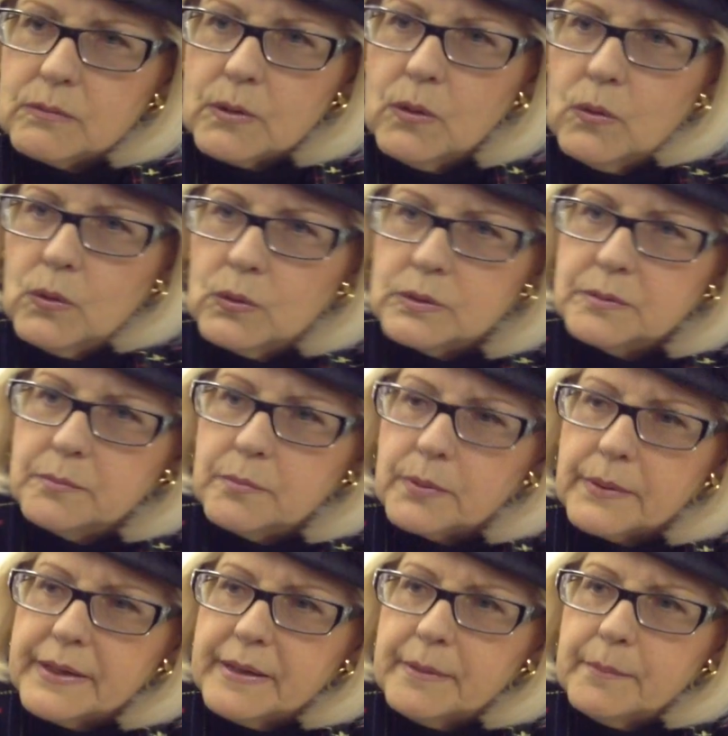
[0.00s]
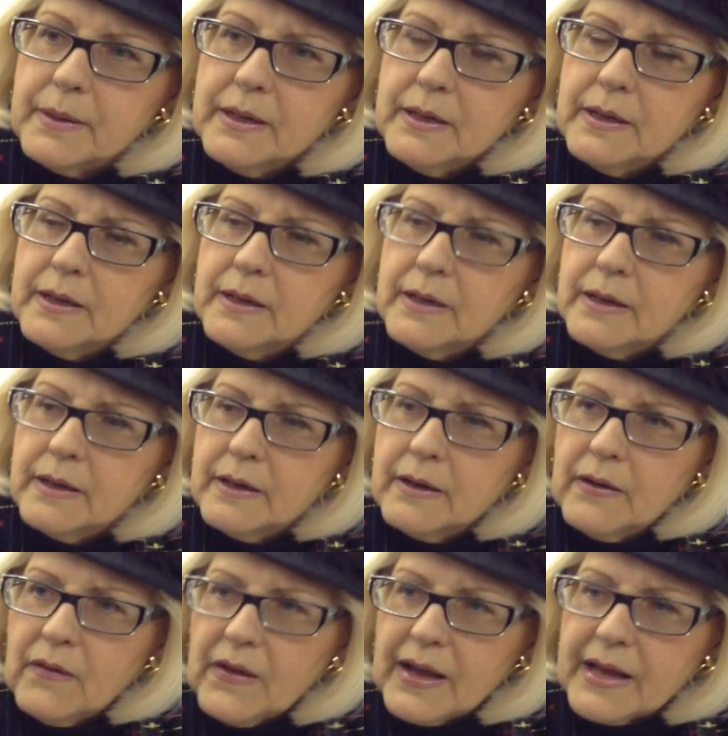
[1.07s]
rolled brim.
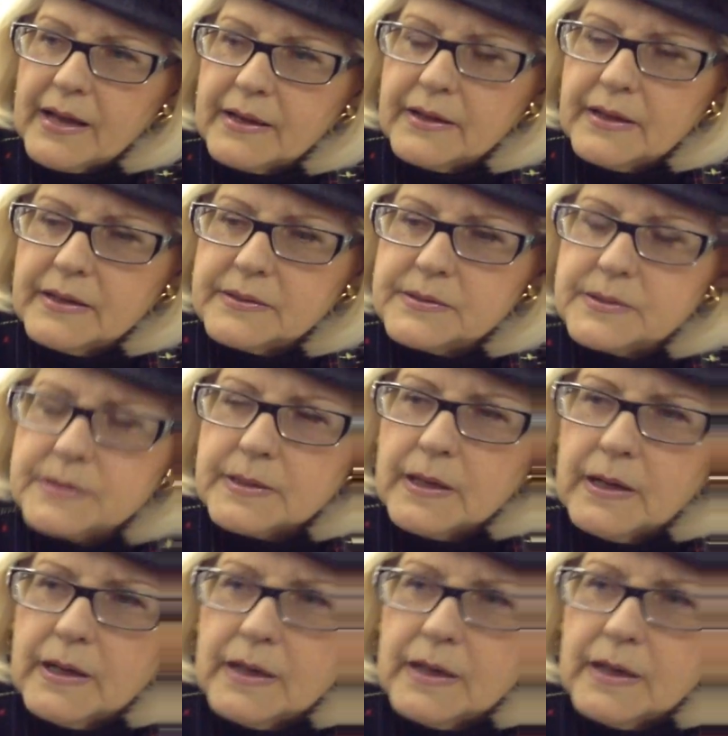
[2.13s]
And it's